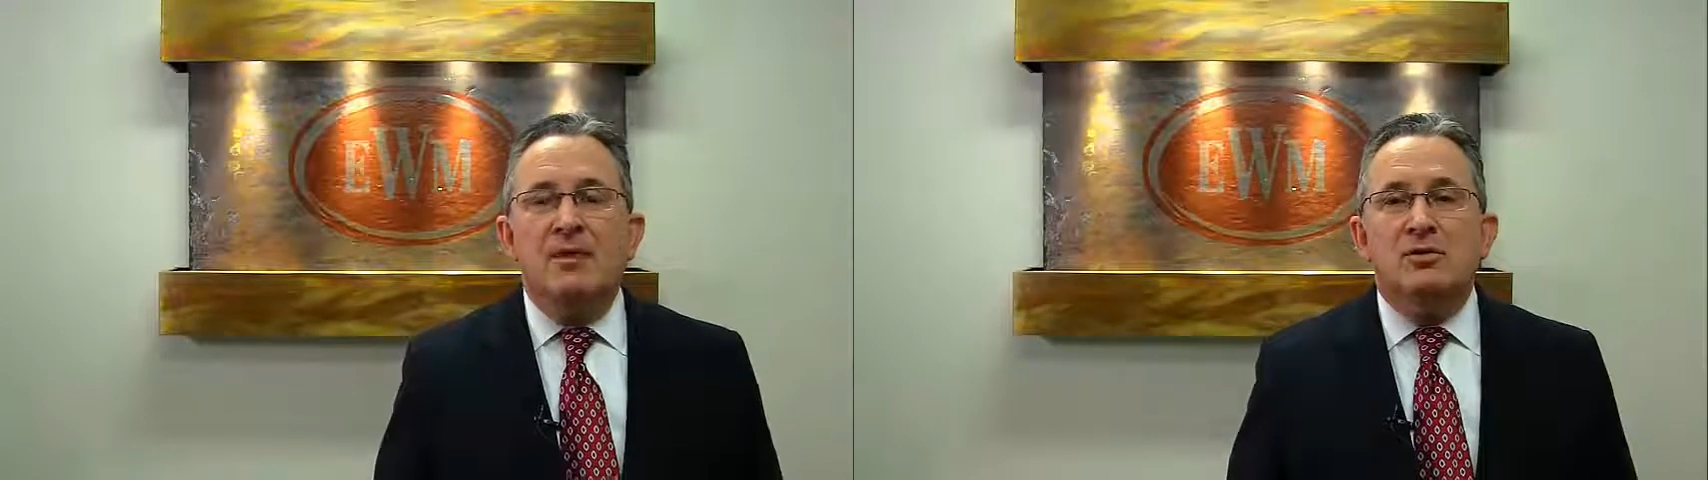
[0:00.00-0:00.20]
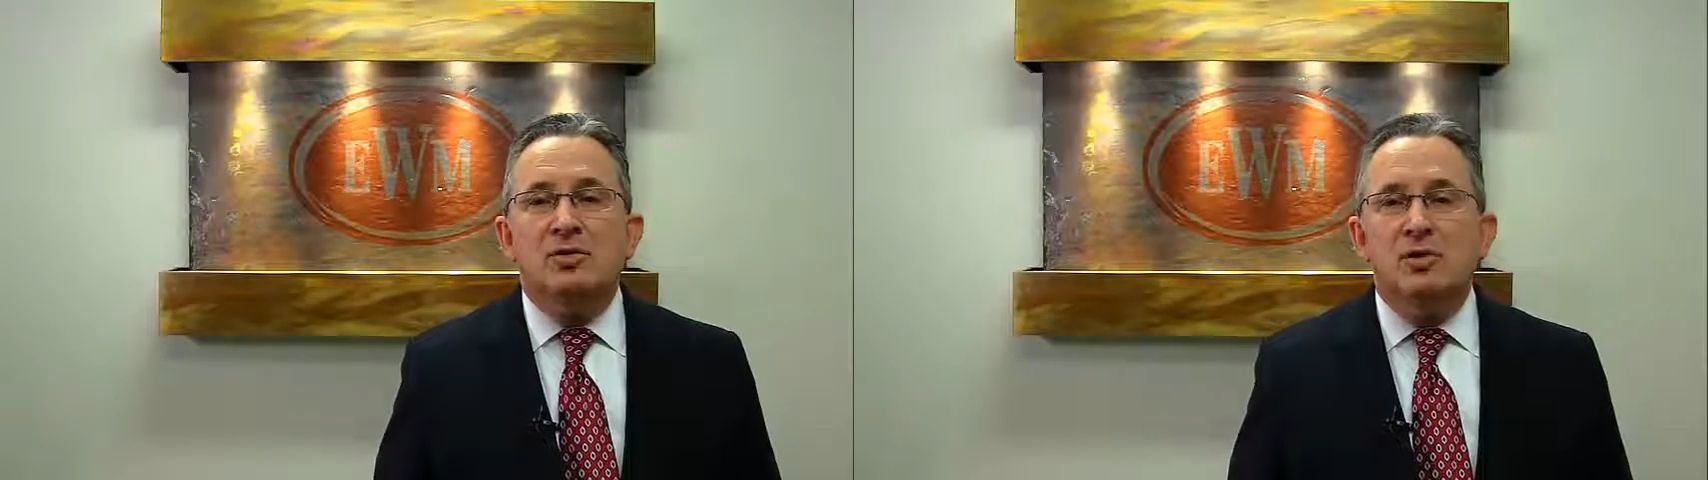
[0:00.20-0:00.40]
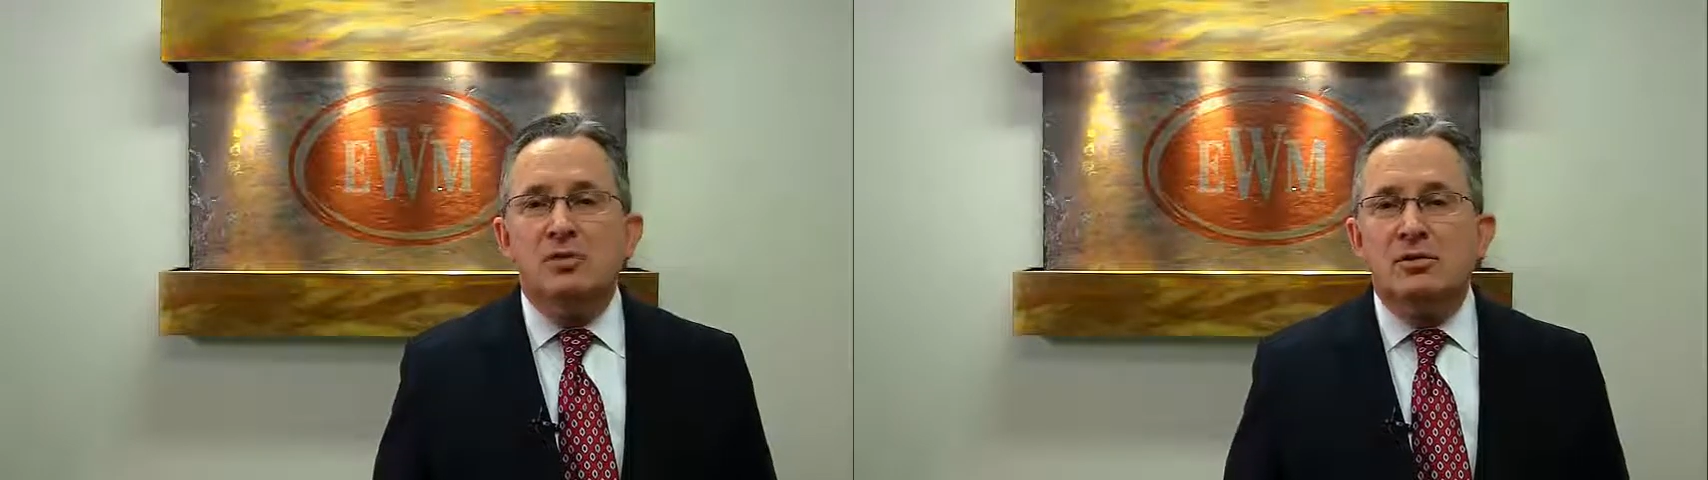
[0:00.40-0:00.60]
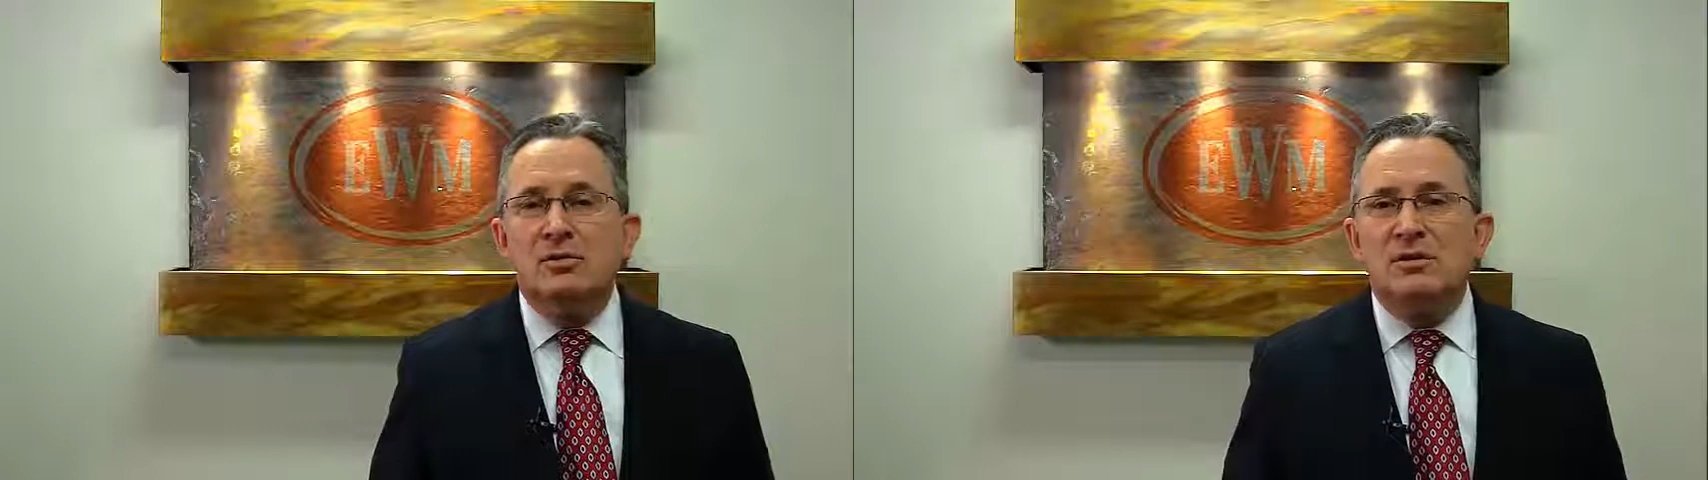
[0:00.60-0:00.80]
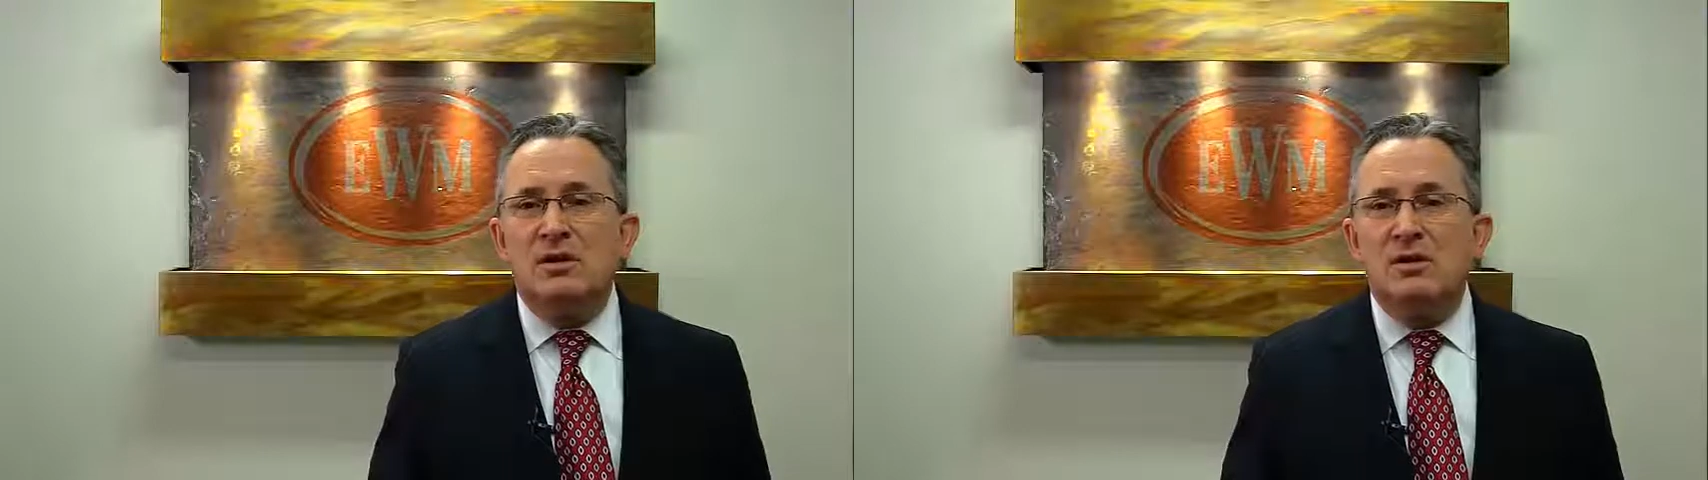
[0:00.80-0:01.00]

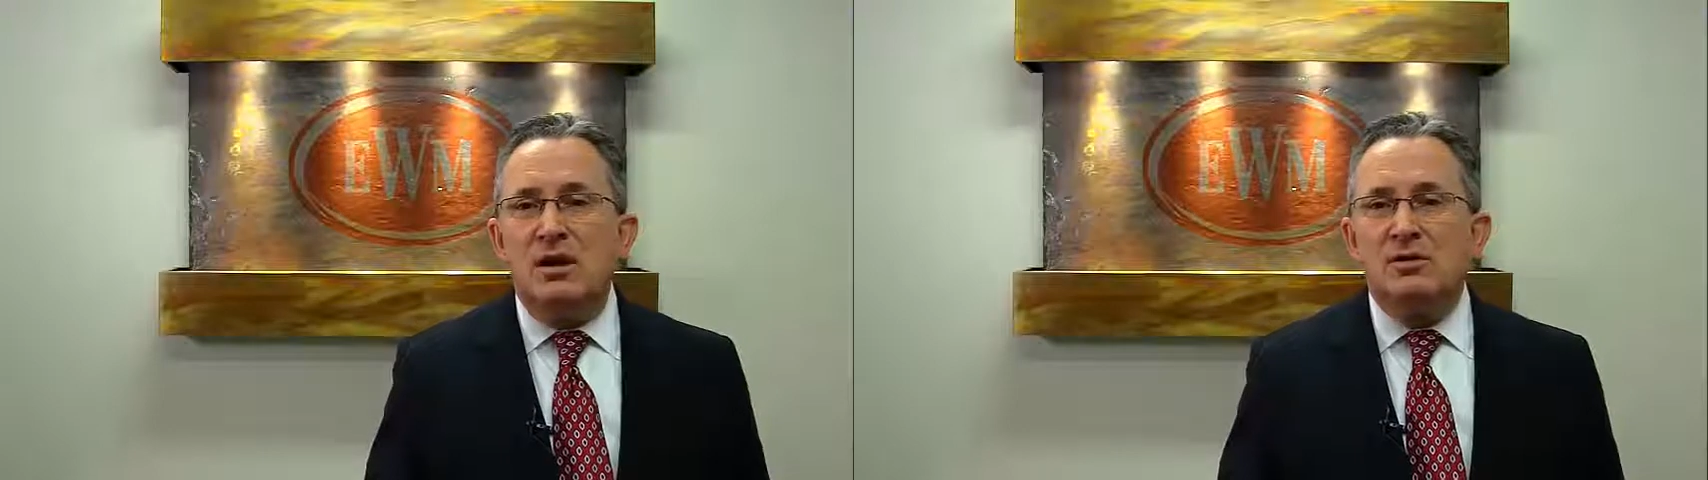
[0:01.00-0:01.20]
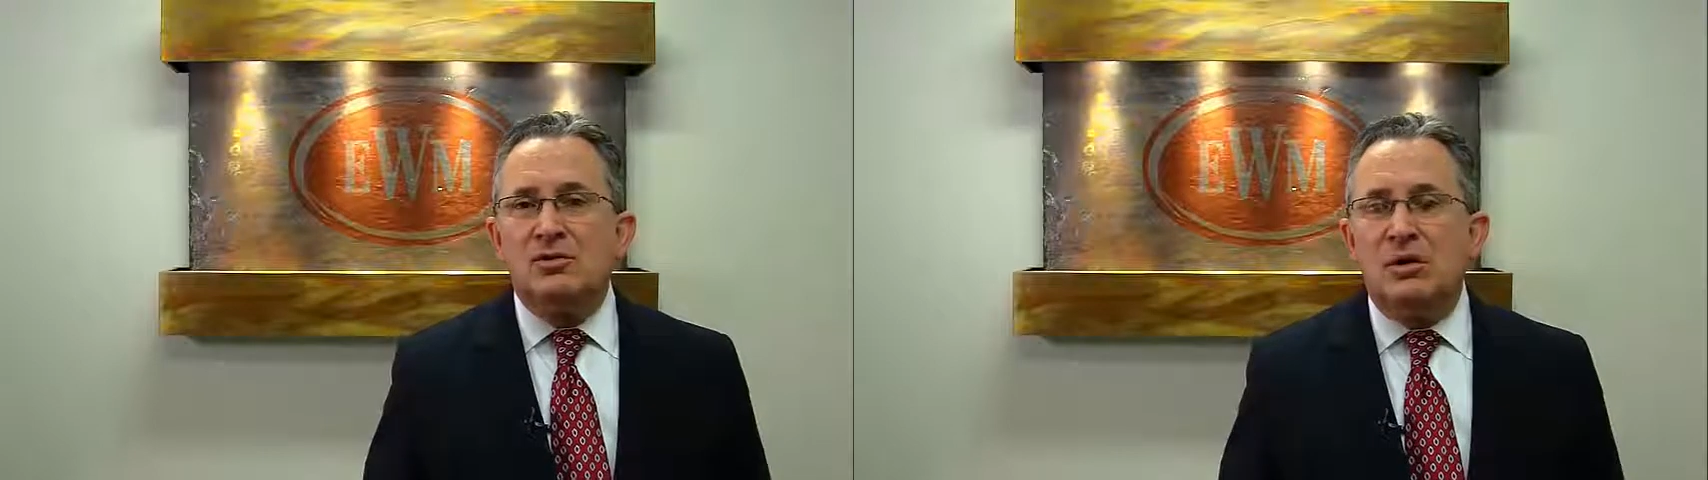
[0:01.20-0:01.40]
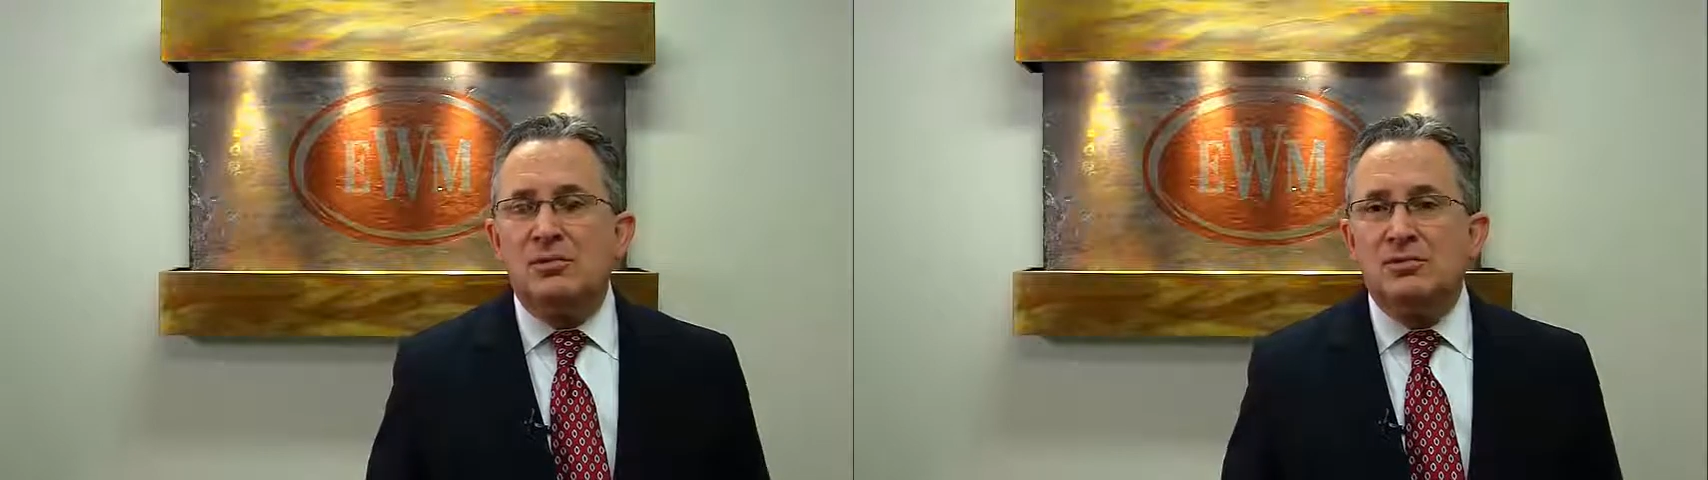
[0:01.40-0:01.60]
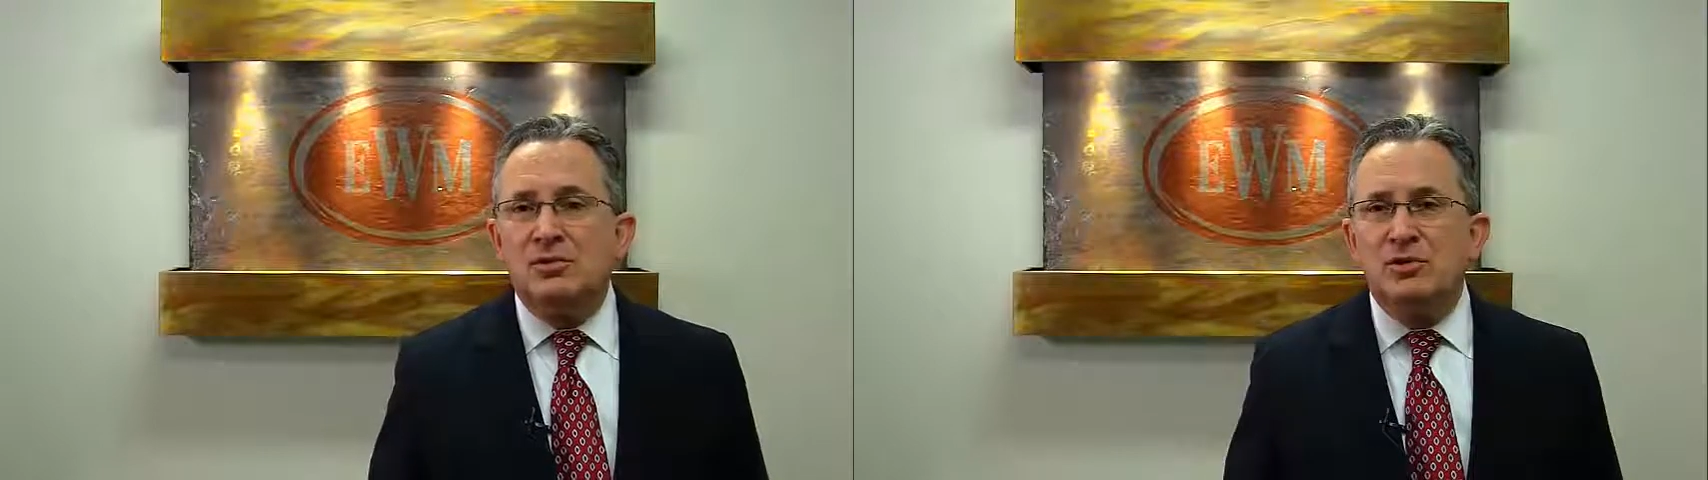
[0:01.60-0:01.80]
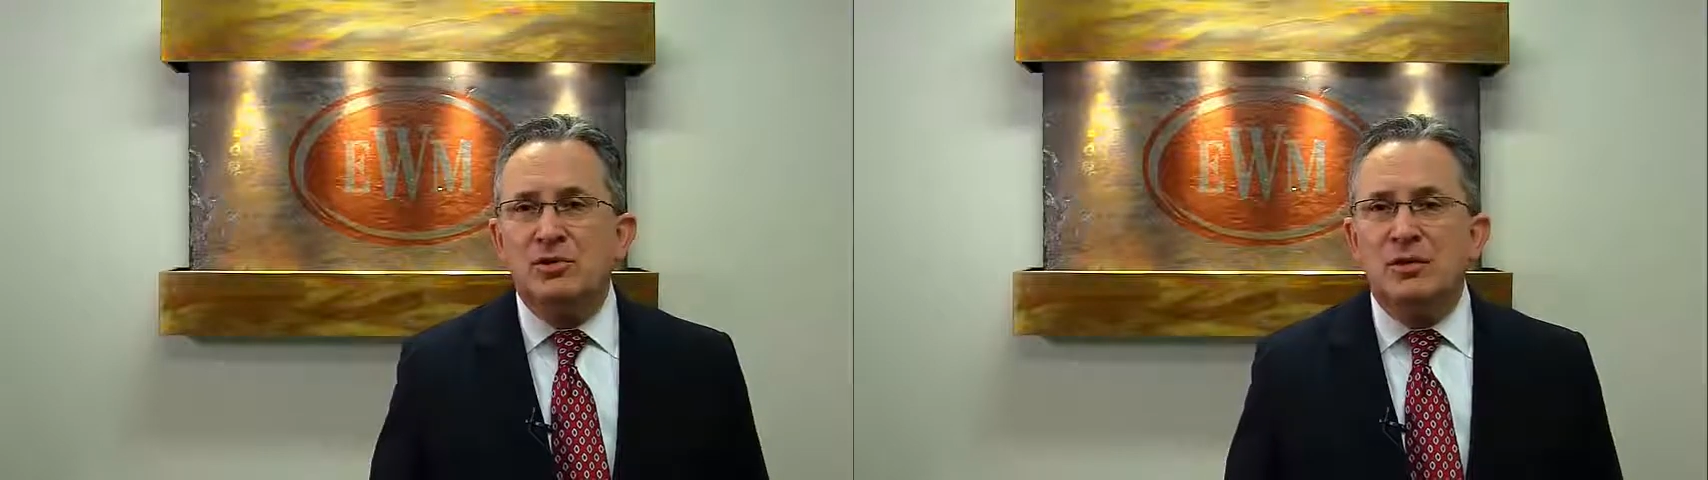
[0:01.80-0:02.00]
Google's in a lot of trouble
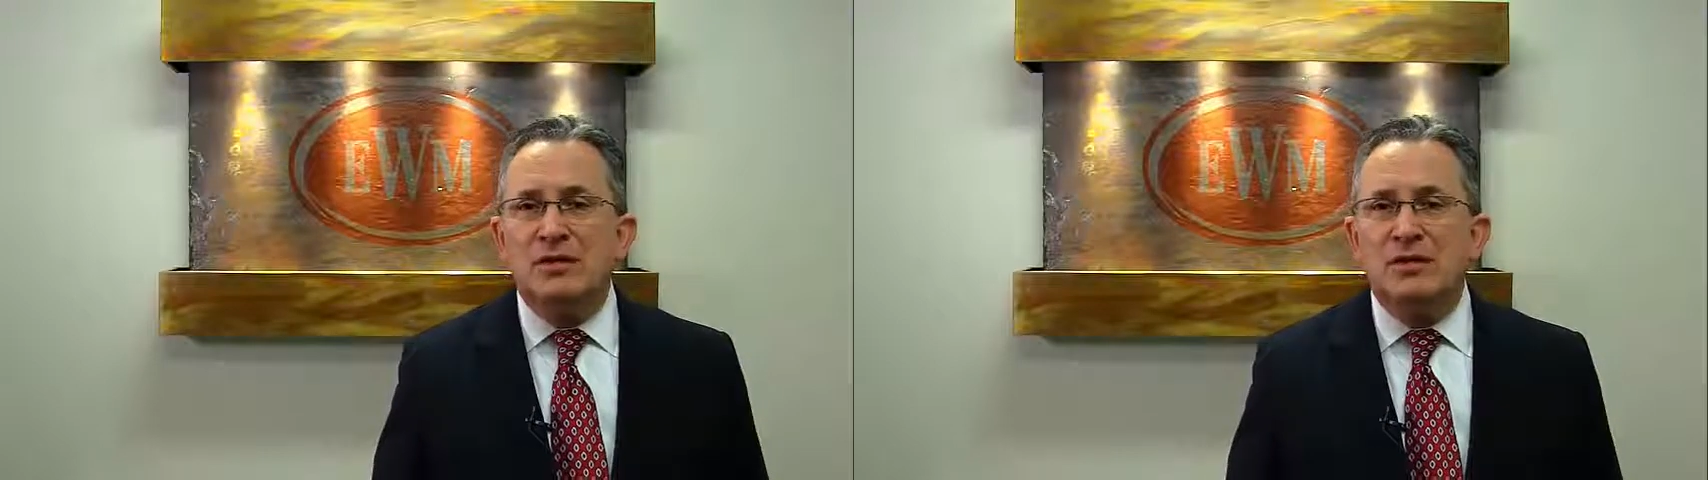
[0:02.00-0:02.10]
too,